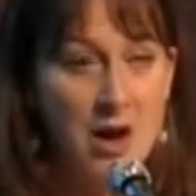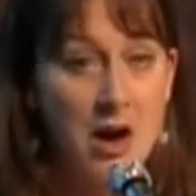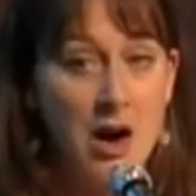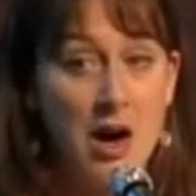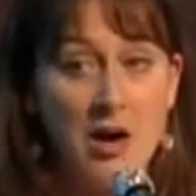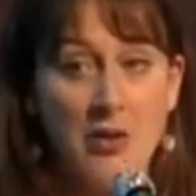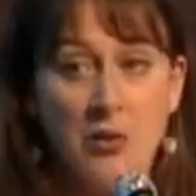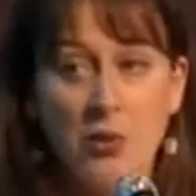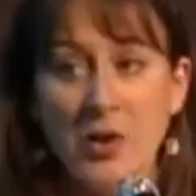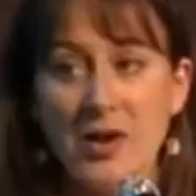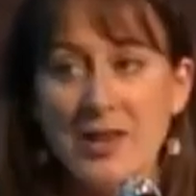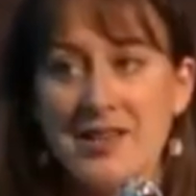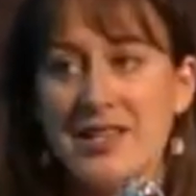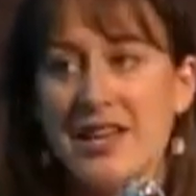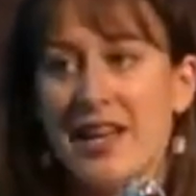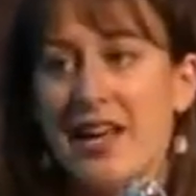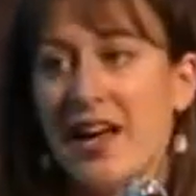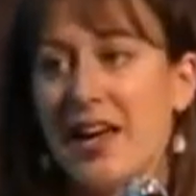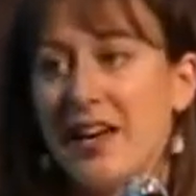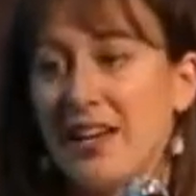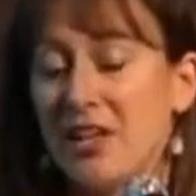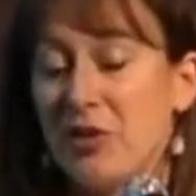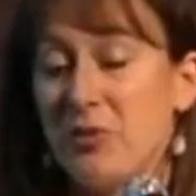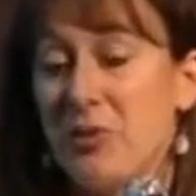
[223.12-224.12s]
on one day,
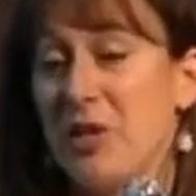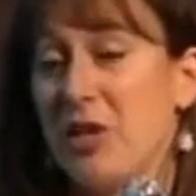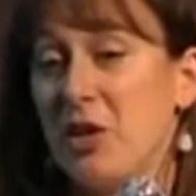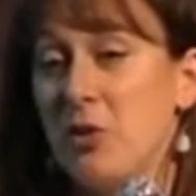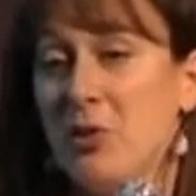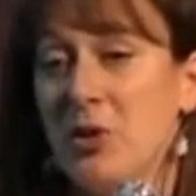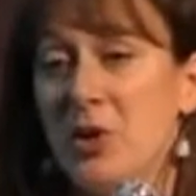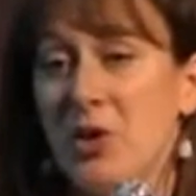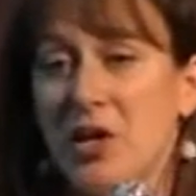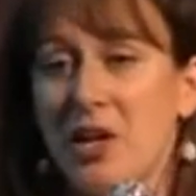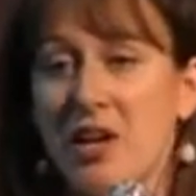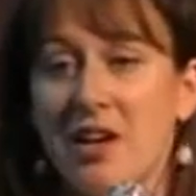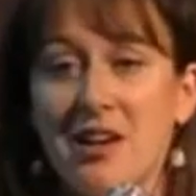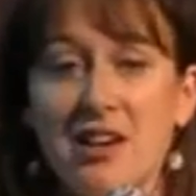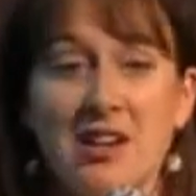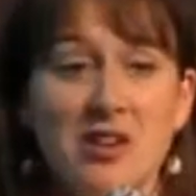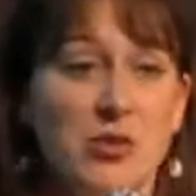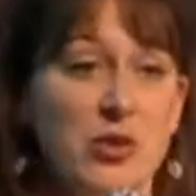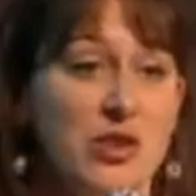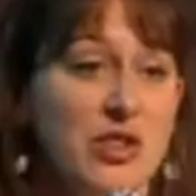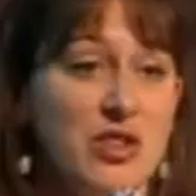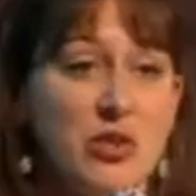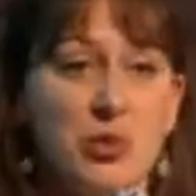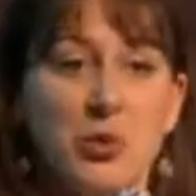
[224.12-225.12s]
I could be communicating
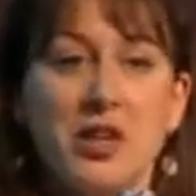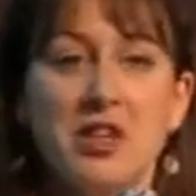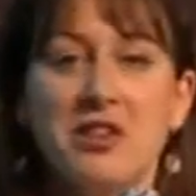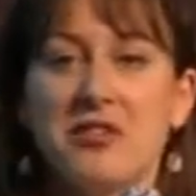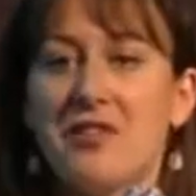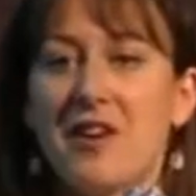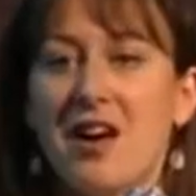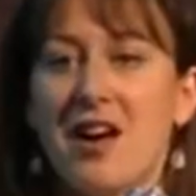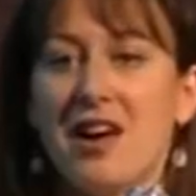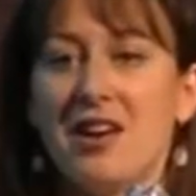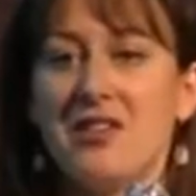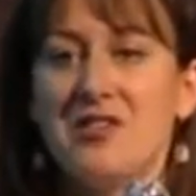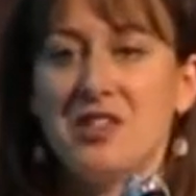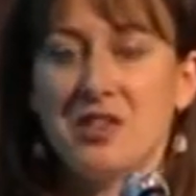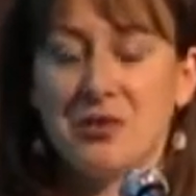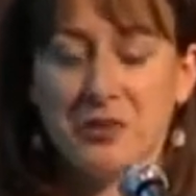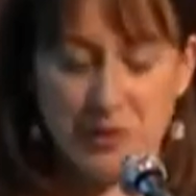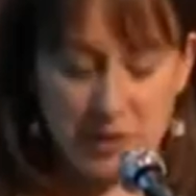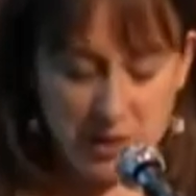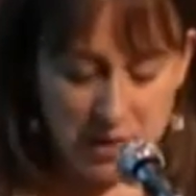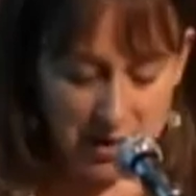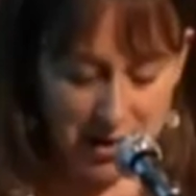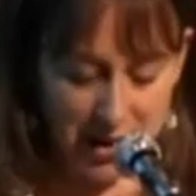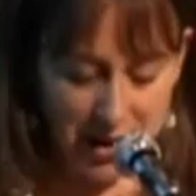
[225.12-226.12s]
with three to five
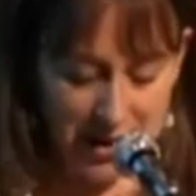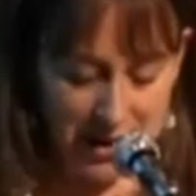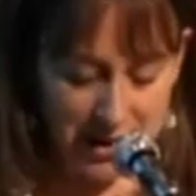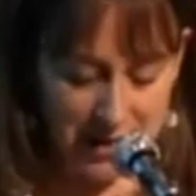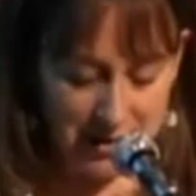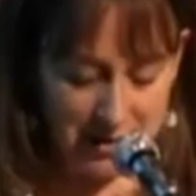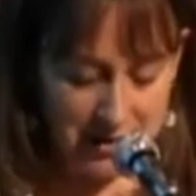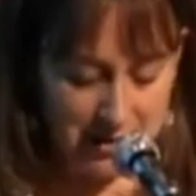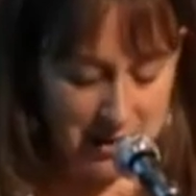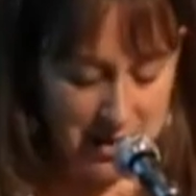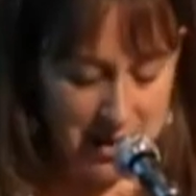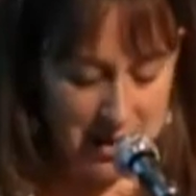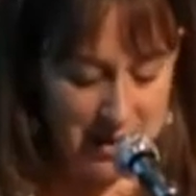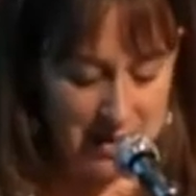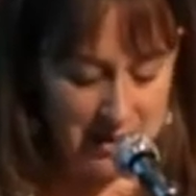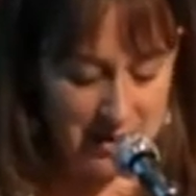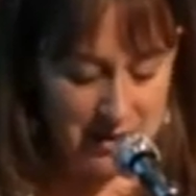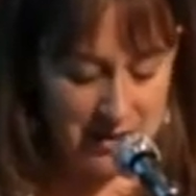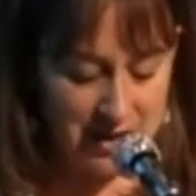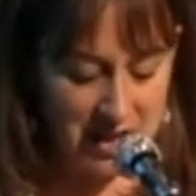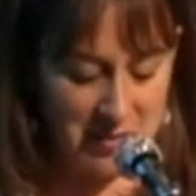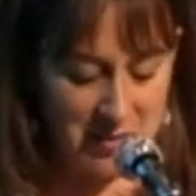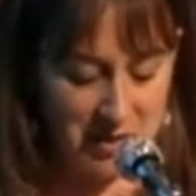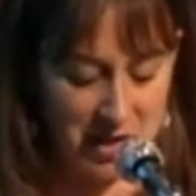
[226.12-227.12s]
different clients, and at the
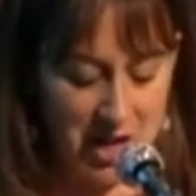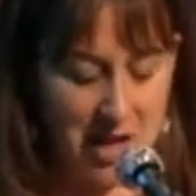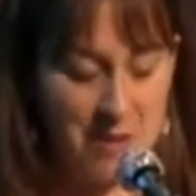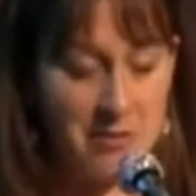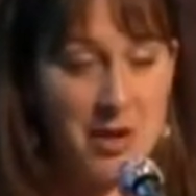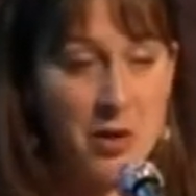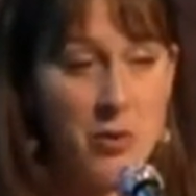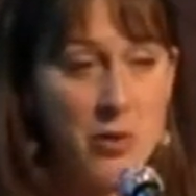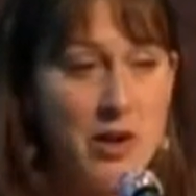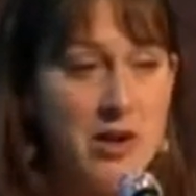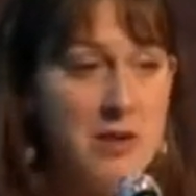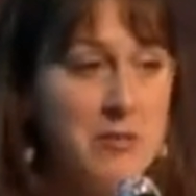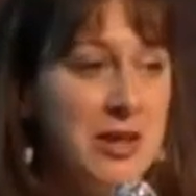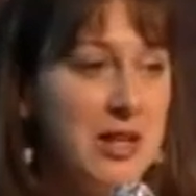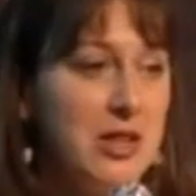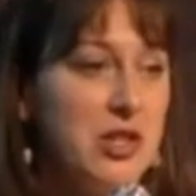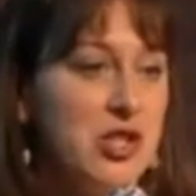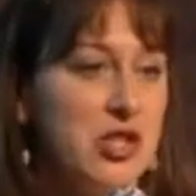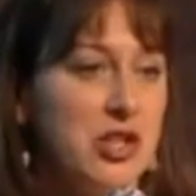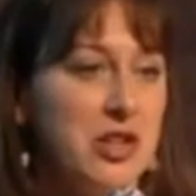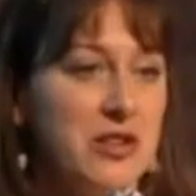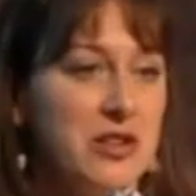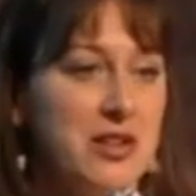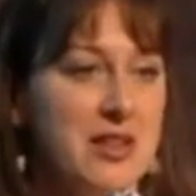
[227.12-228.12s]
same time, I want to make
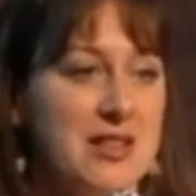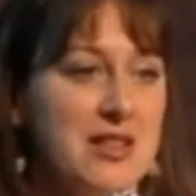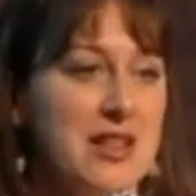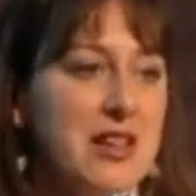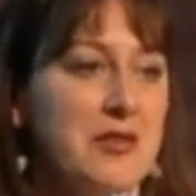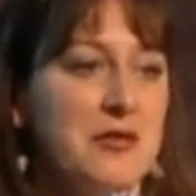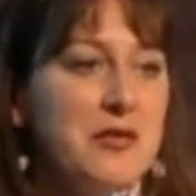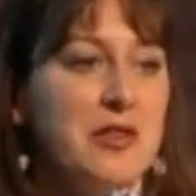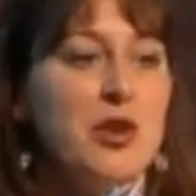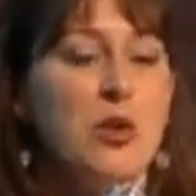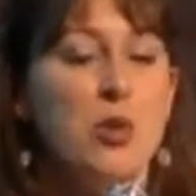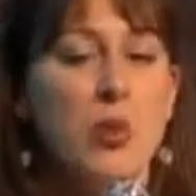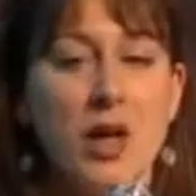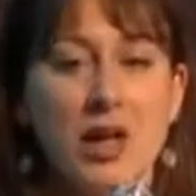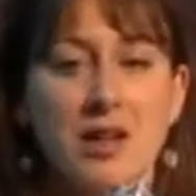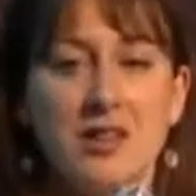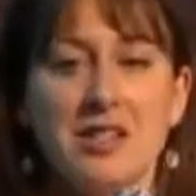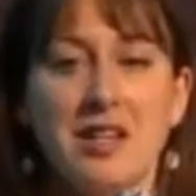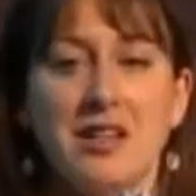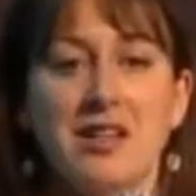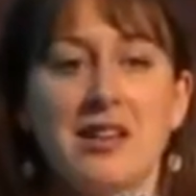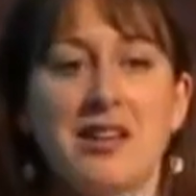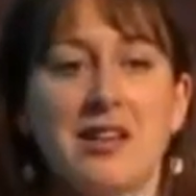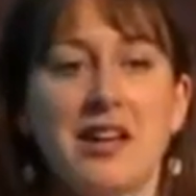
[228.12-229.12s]
sure that they feel well
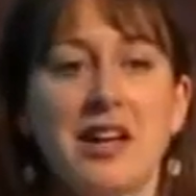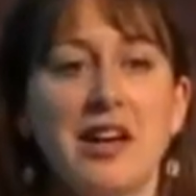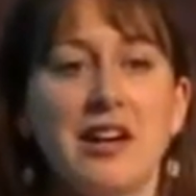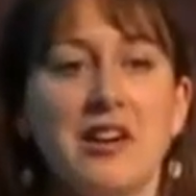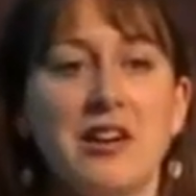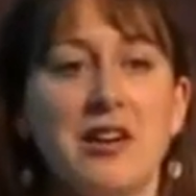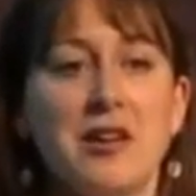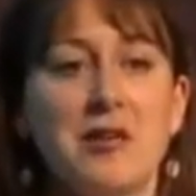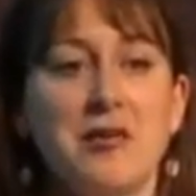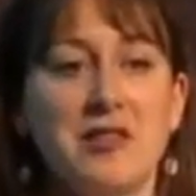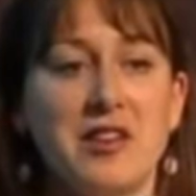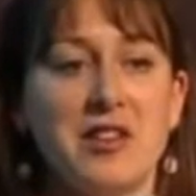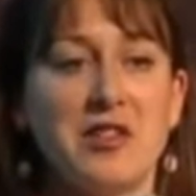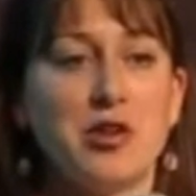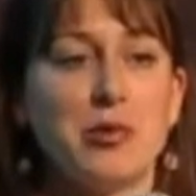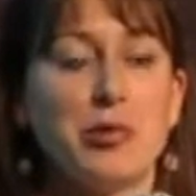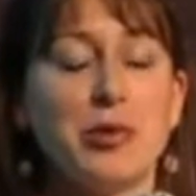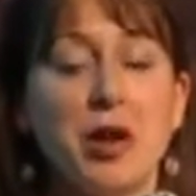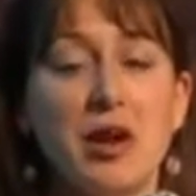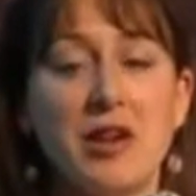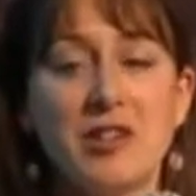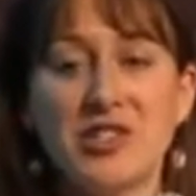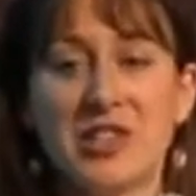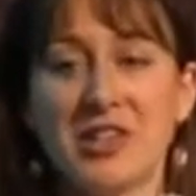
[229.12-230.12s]
taken care of, that their
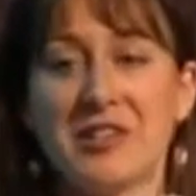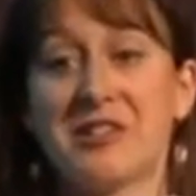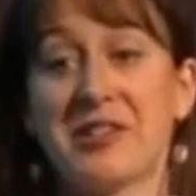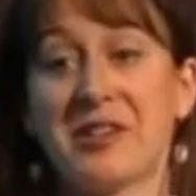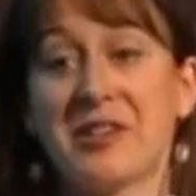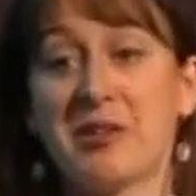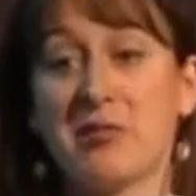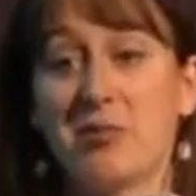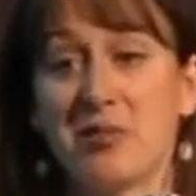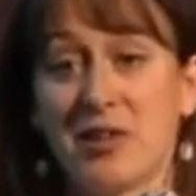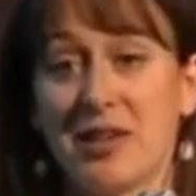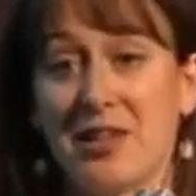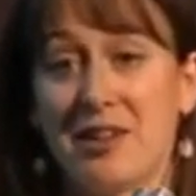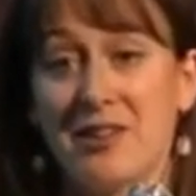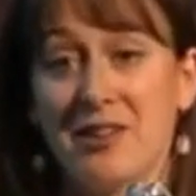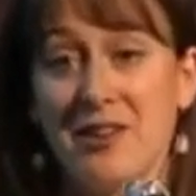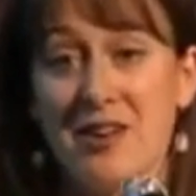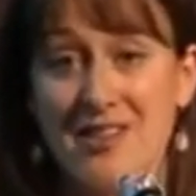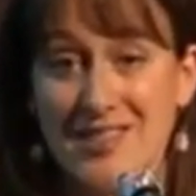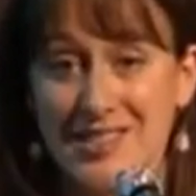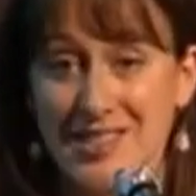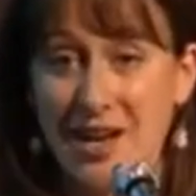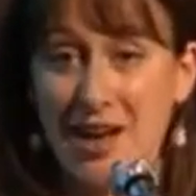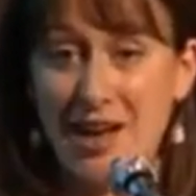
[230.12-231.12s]
projects are completed
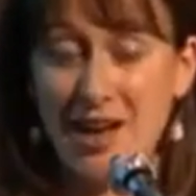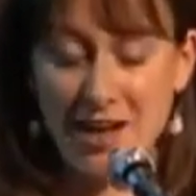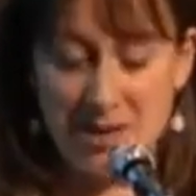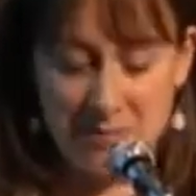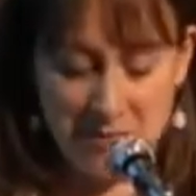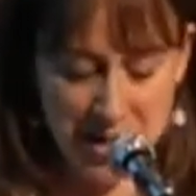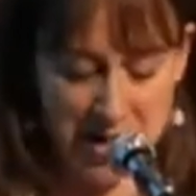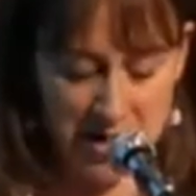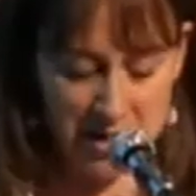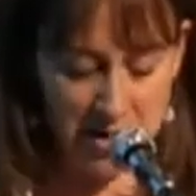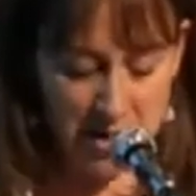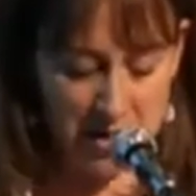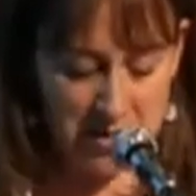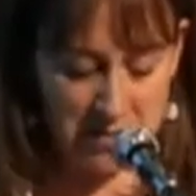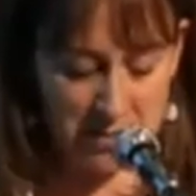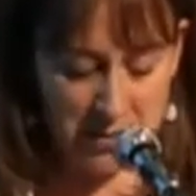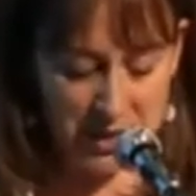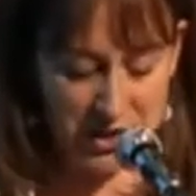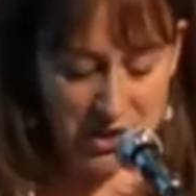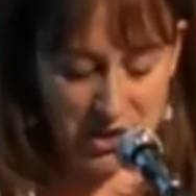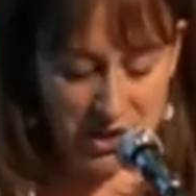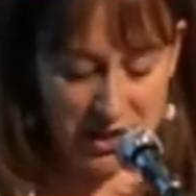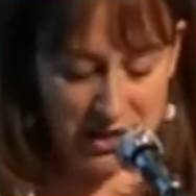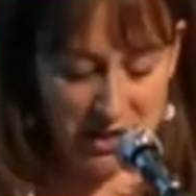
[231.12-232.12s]
on time and on
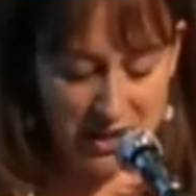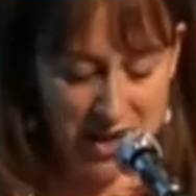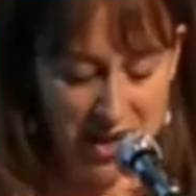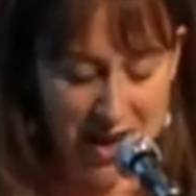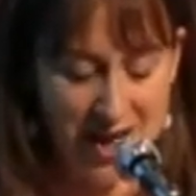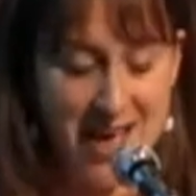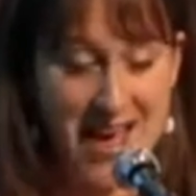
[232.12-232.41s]
budget.